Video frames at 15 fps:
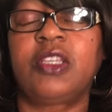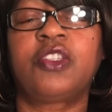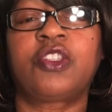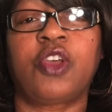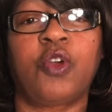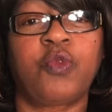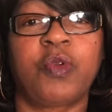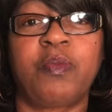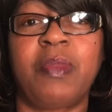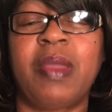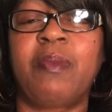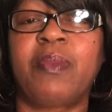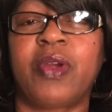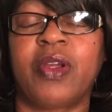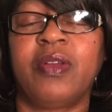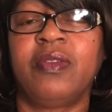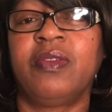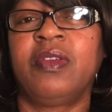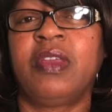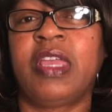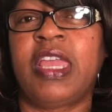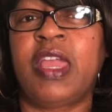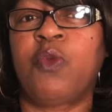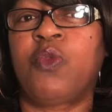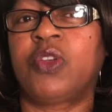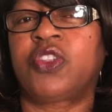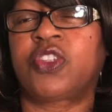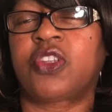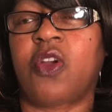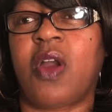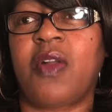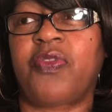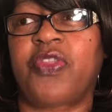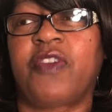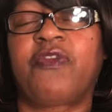So remember, it will start,